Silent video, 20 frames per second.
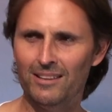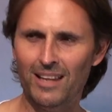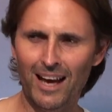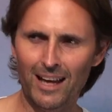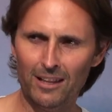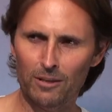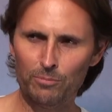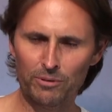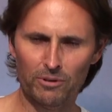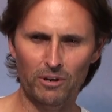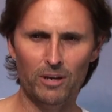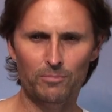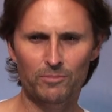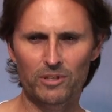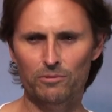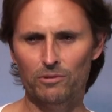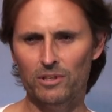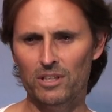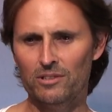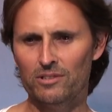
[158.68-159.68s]
They are the
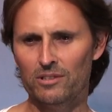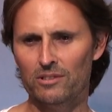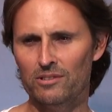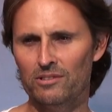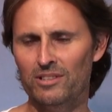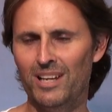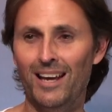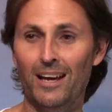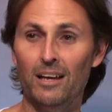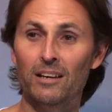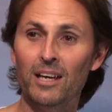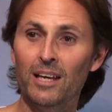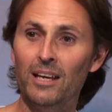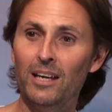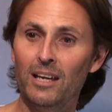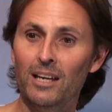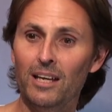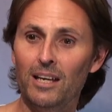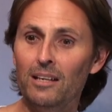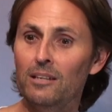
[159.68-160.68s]
primary reasons. Now,
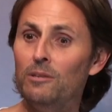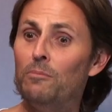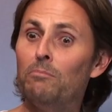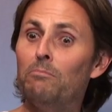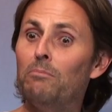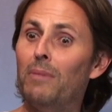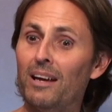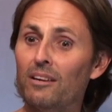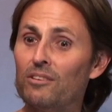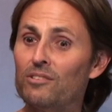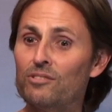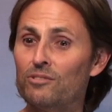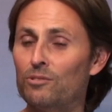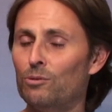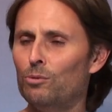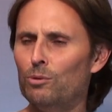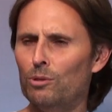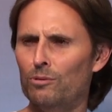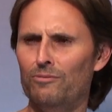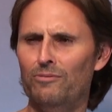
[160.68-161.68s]
in
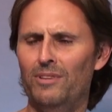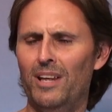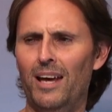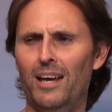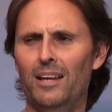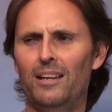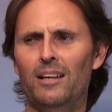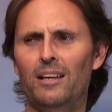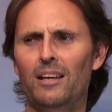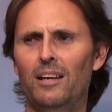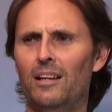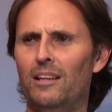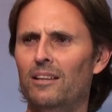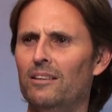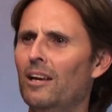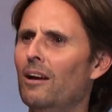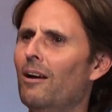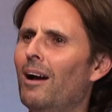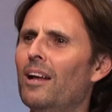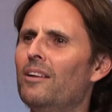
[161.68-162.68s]
amongst all of that,
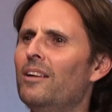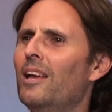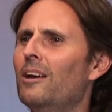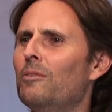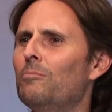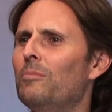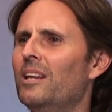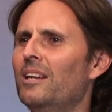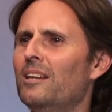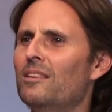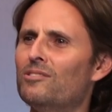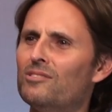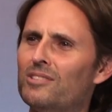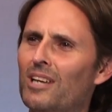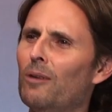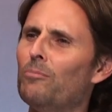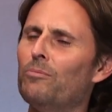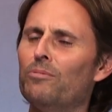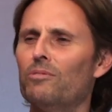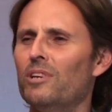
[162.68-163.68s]
there are now many
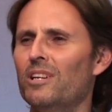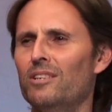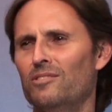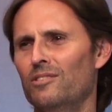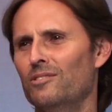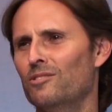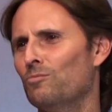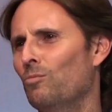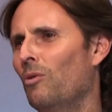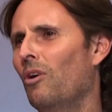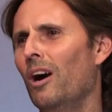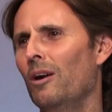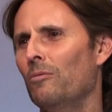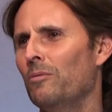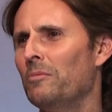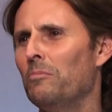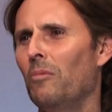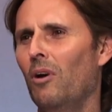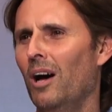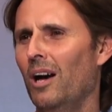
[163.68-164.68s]
sub-reasons why
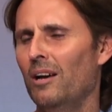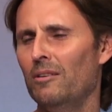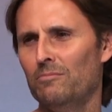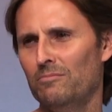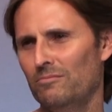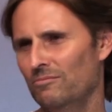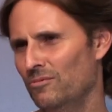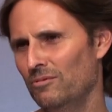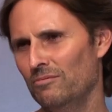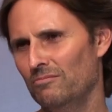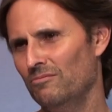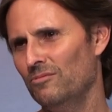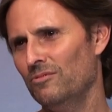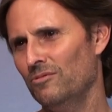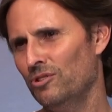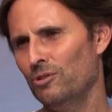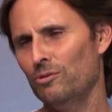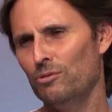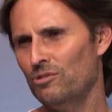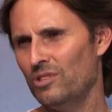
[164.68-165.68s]
we might
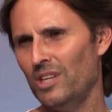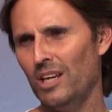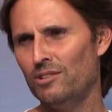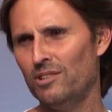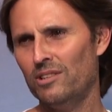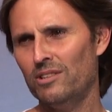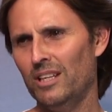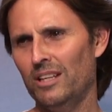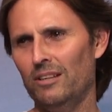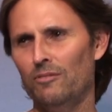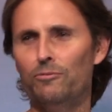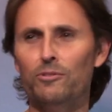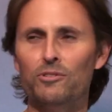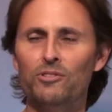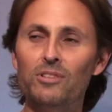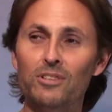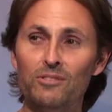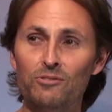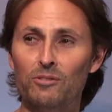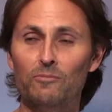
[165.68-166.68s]
do such a thing.
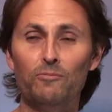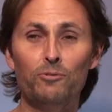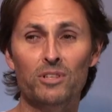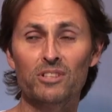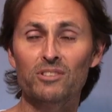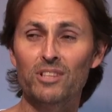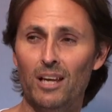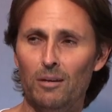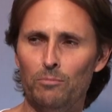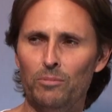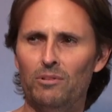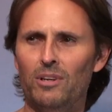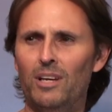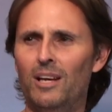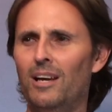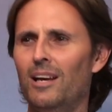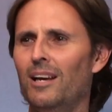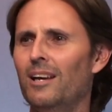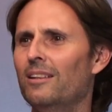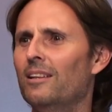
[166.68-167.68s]
For example,
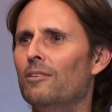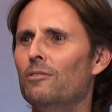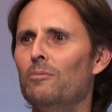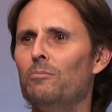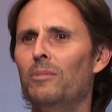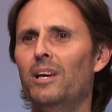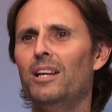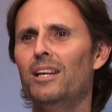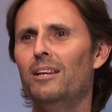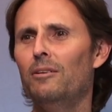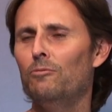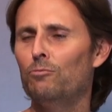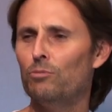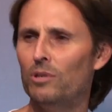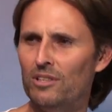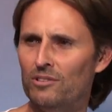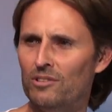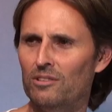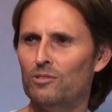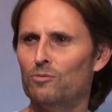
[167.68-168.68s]
there are many
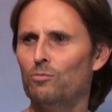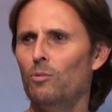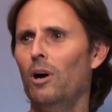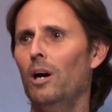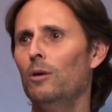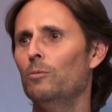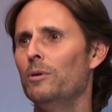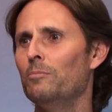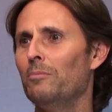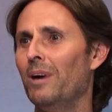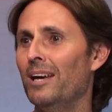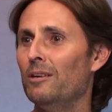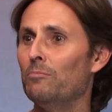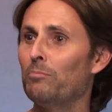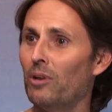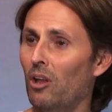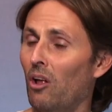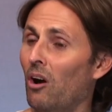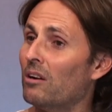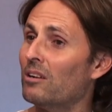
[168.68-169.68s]
reasons why we may
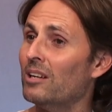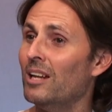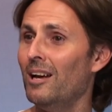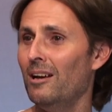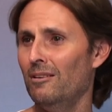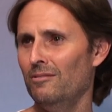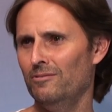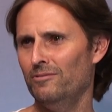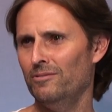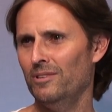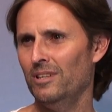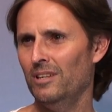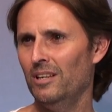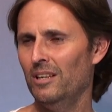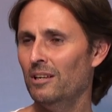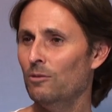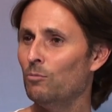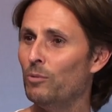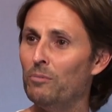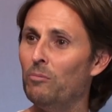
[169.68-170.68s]
block love.
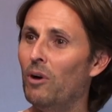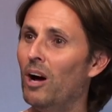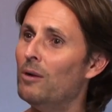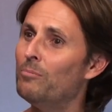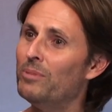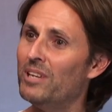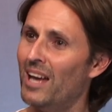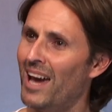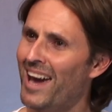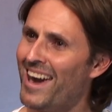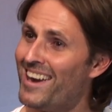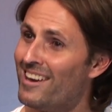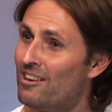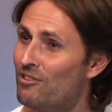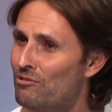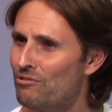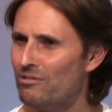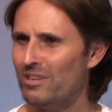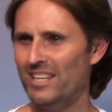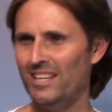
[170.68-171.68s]
We might be
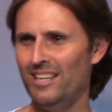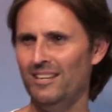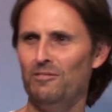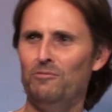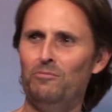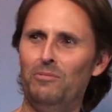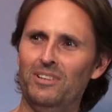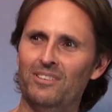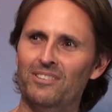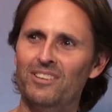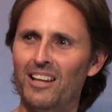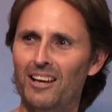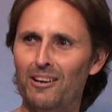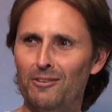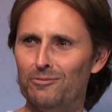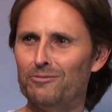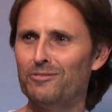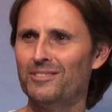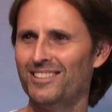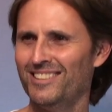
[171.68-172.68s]
angry with
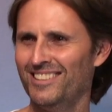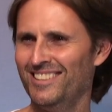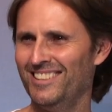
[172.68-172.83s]
love.